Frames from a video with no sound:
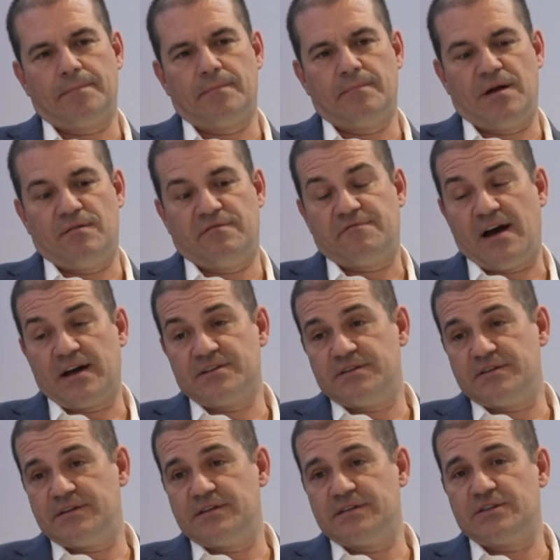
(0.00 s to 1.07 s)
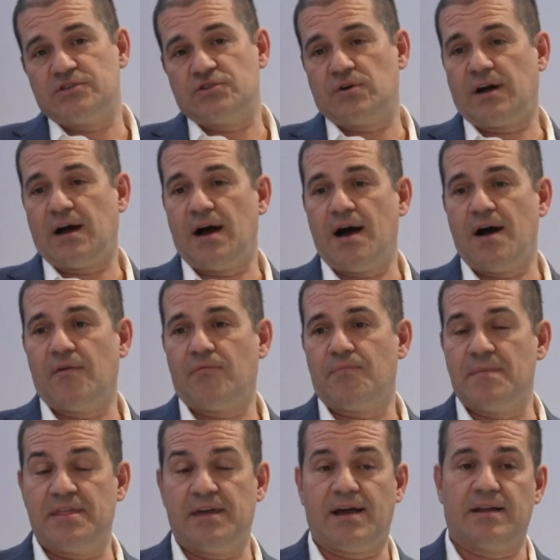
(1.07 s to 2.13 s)
manufacturers, you have
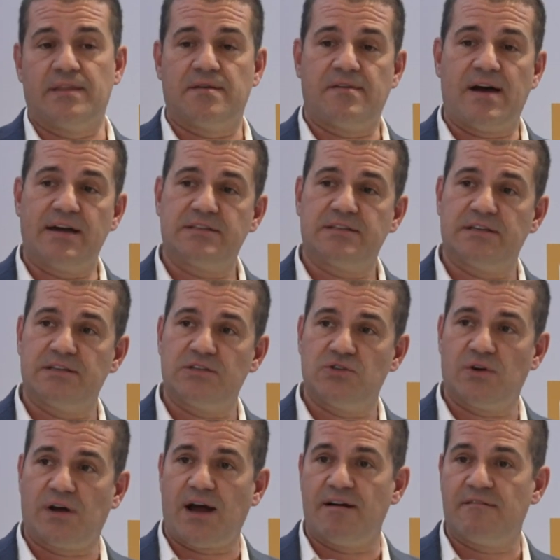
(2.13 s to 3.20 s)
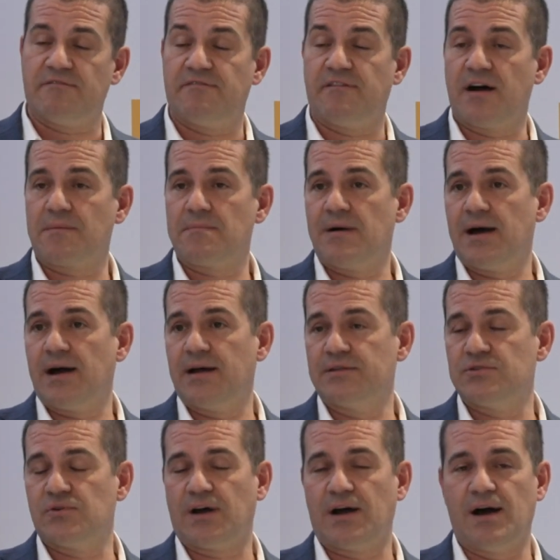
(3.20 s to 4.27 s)
medical devices, you have
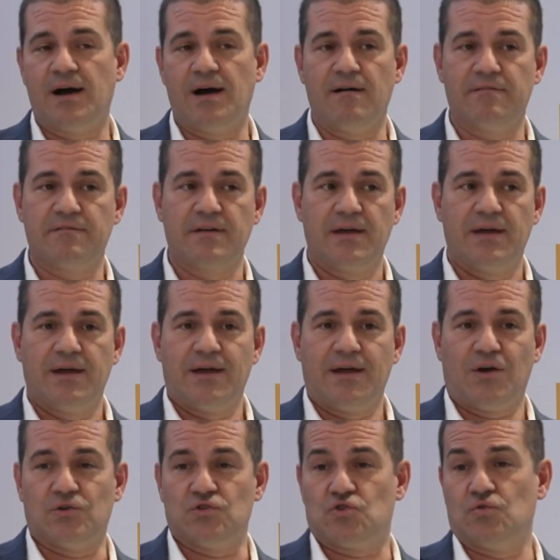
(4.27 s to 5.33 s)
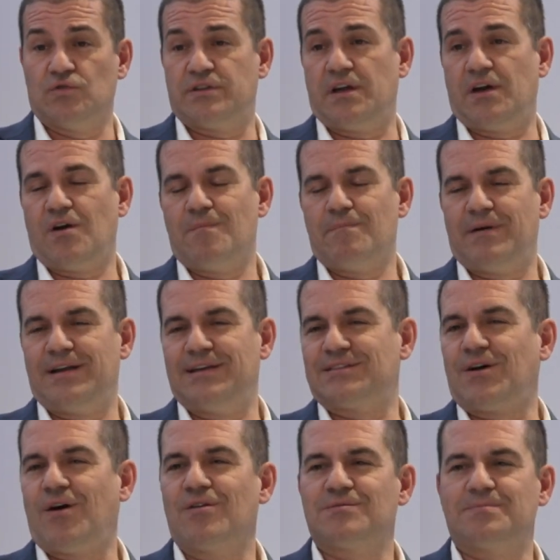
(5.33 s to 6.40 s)
pharma, you have consulting companies,
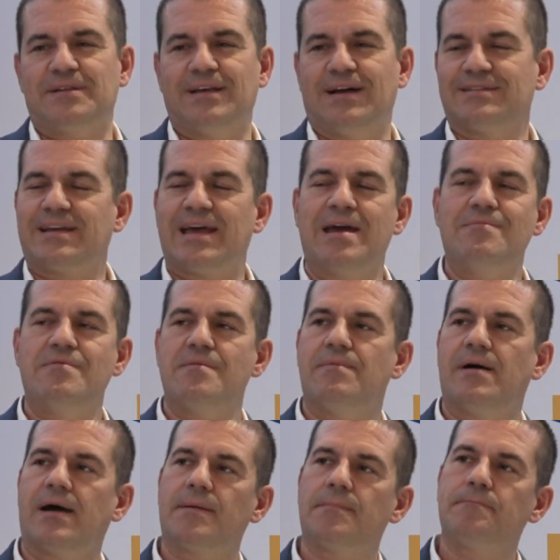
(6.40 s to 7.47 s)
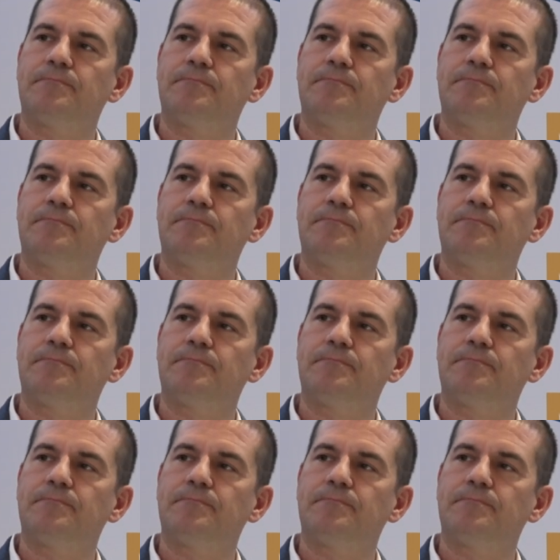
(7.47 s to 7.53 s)
hospitals, everybody.